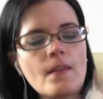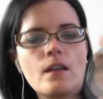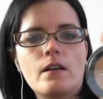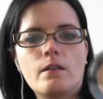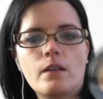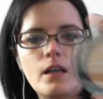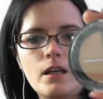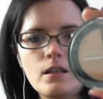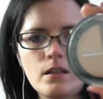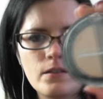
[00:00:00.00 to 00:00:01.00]
Okay,
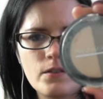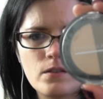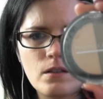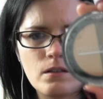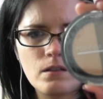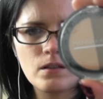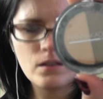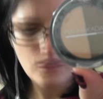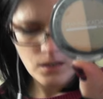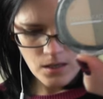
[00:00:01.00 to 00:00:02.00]
so
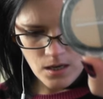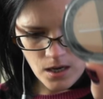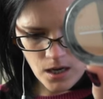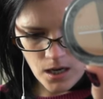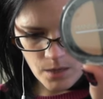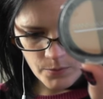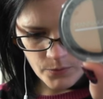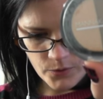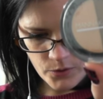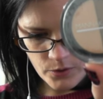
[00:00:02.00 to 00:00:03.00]
you've
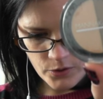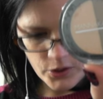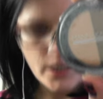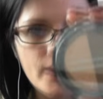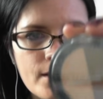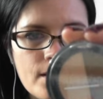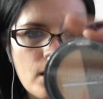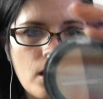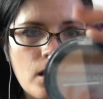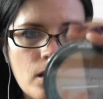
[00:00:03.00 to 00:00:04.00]
got two shades
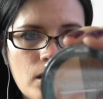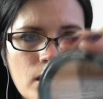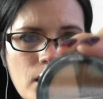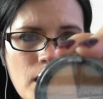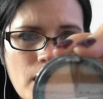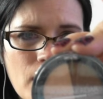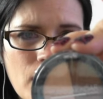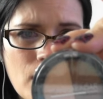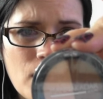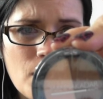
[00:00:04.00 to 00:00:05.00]
there.
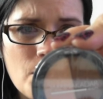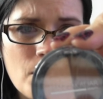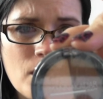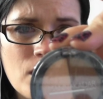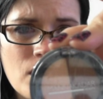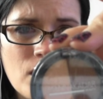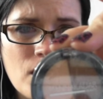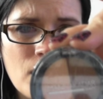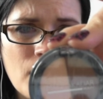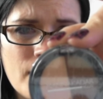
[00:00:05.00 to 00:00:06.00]
I
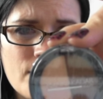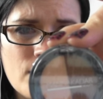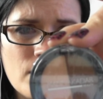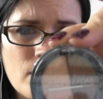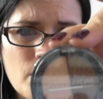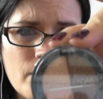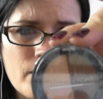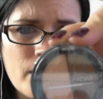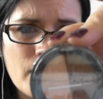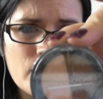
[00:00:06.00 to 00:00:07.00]
don't know if
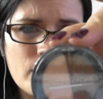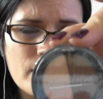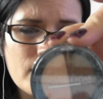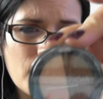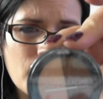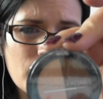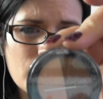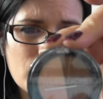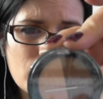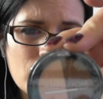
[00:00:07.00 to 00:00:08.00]
it actually says.
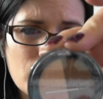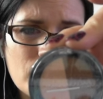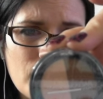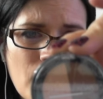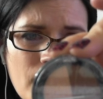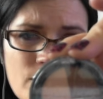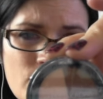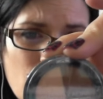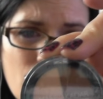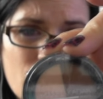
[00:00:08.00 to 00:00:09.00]
Yeah, so
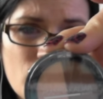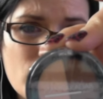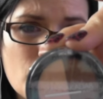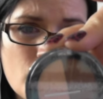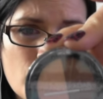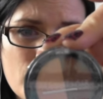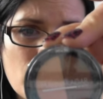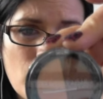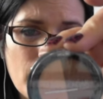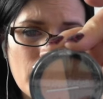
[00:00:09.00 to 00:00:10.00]
it's just a bronze and a
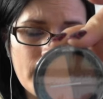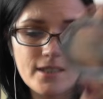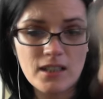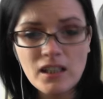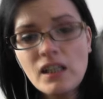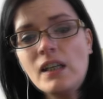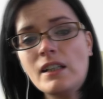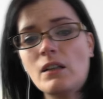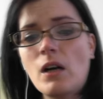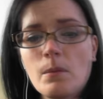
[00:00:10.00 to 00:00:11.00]
highlighter.
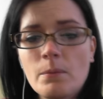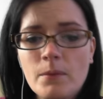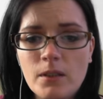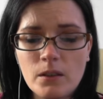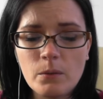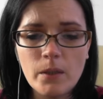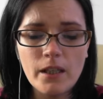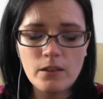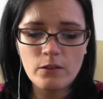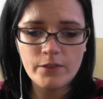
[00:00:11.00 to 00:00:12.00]
Now, I'm quite a
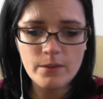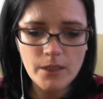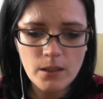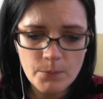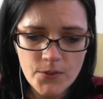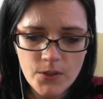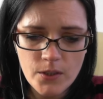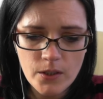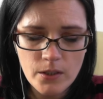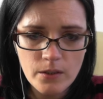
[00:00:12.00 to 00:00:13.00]
novice when it comes
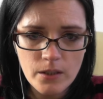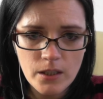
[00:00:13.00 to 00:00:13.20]
to